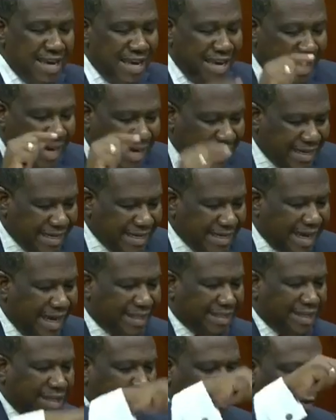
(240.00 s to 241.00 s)
in
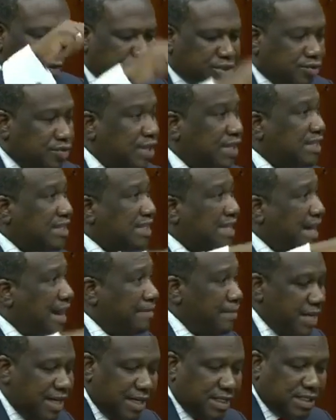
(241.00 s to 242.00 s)
that it restricts
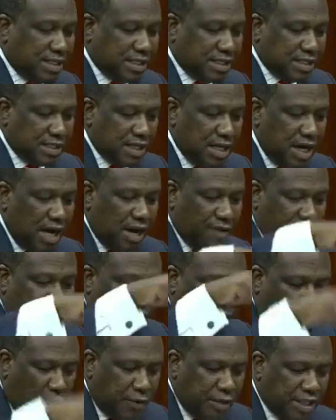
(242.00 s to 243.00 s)
Cabinet's
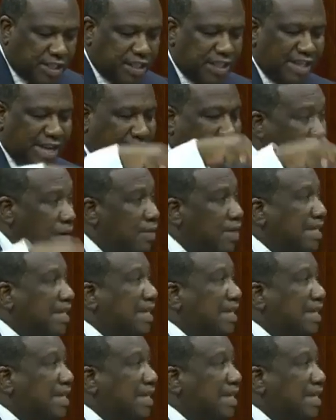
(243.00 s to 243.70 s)
authority in how it